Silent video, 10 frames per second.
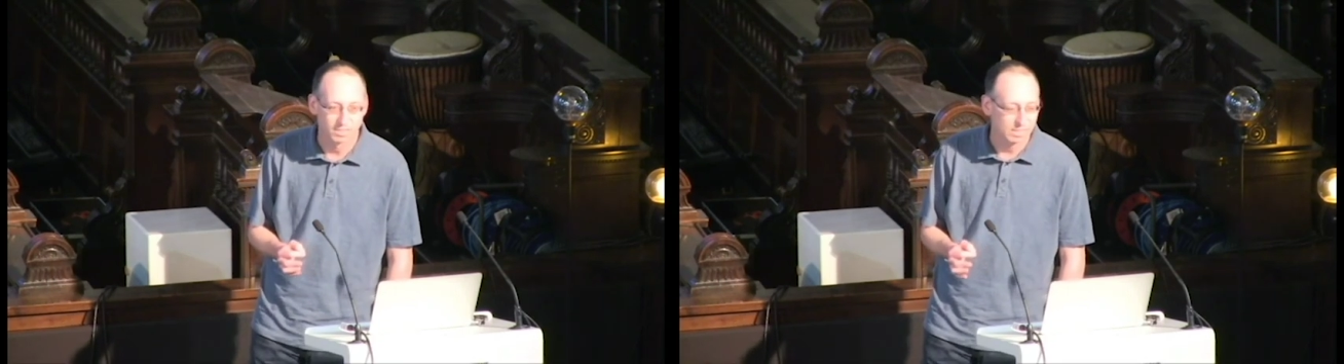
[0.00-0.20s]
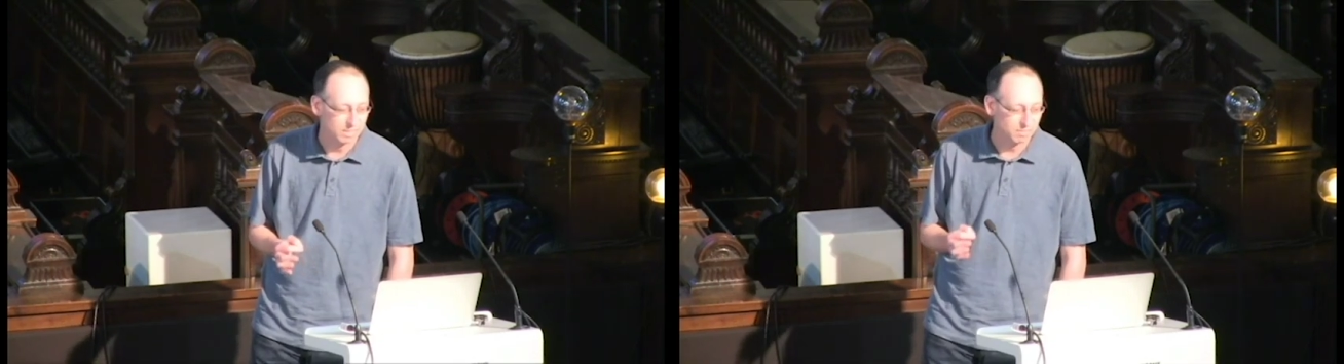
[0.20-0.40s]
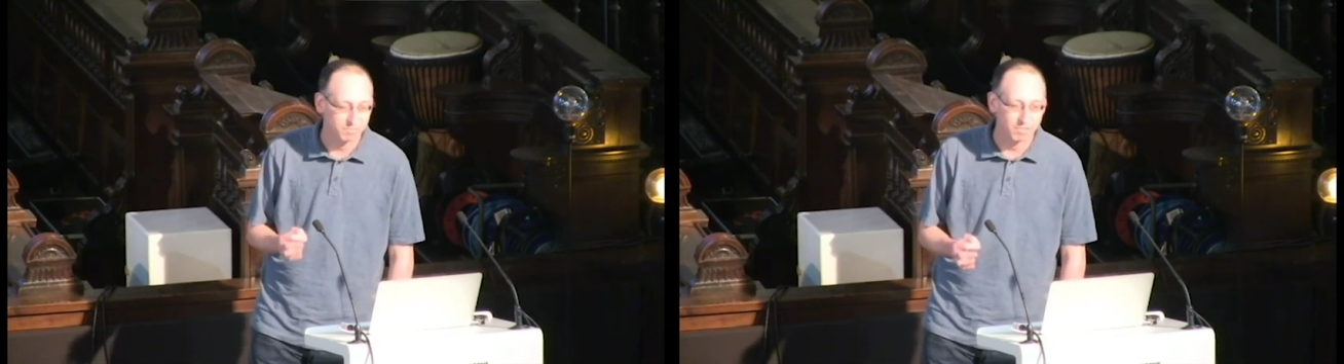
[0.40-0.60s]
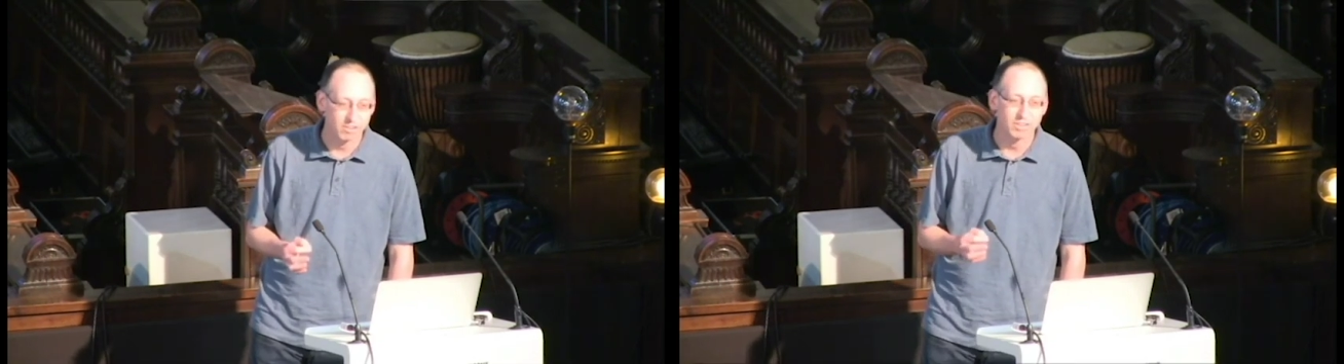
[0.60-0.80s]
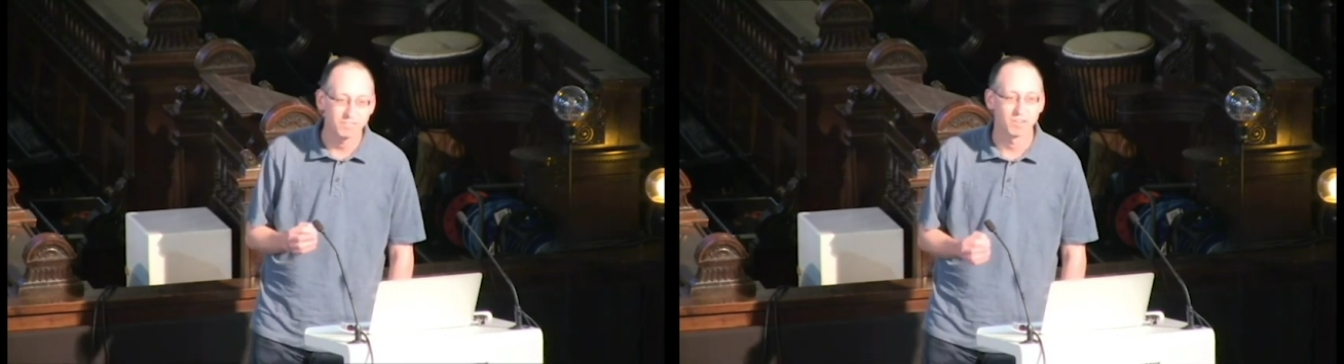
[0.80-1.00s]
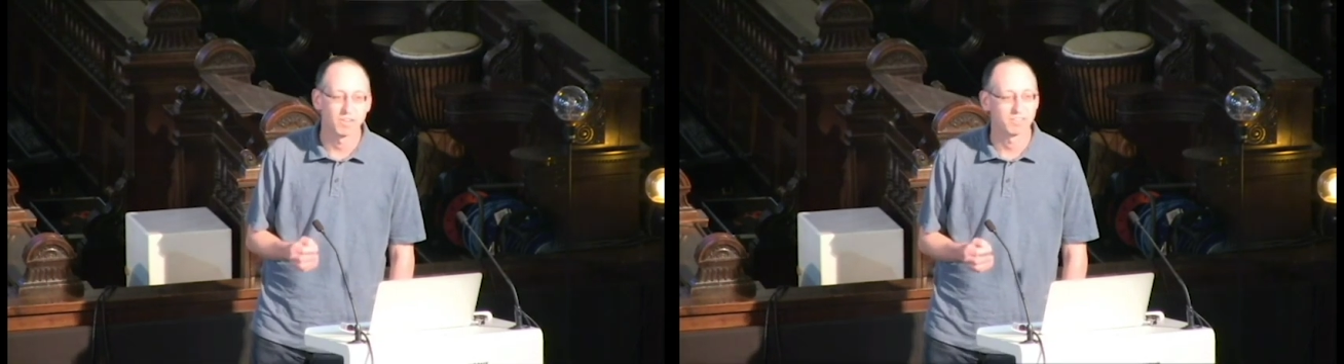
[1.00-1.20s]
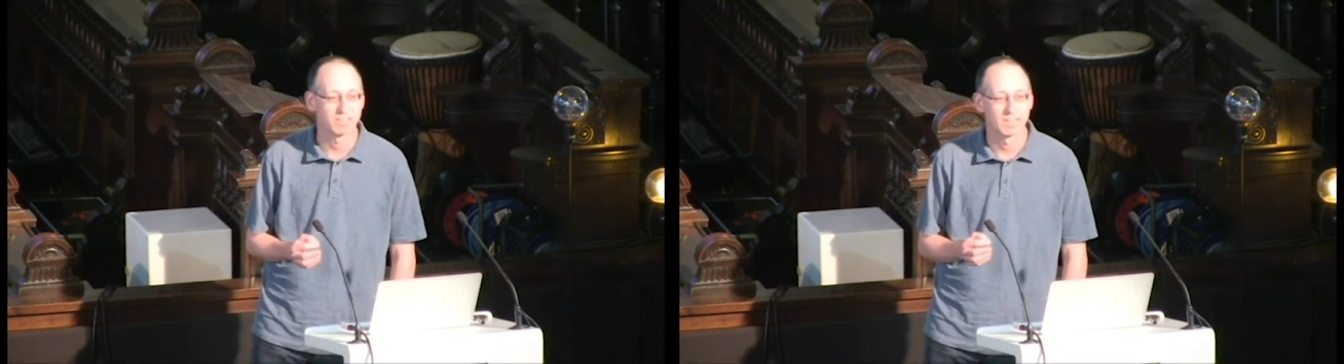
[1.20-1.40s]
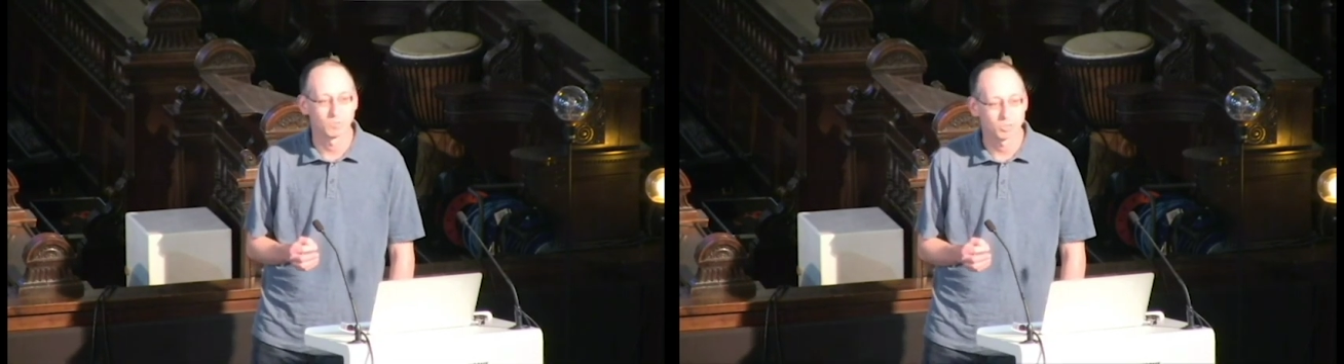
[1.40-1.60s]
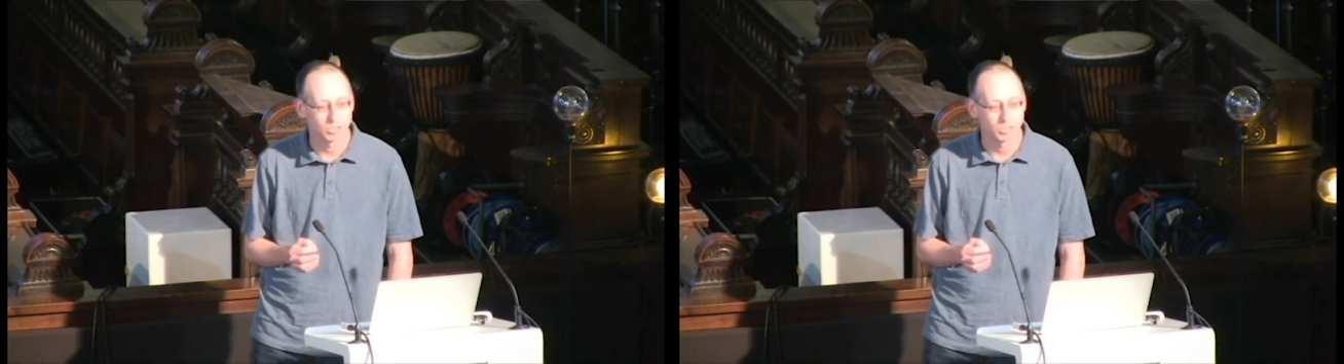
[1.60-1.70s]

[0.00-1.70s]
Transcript: It's a very fast language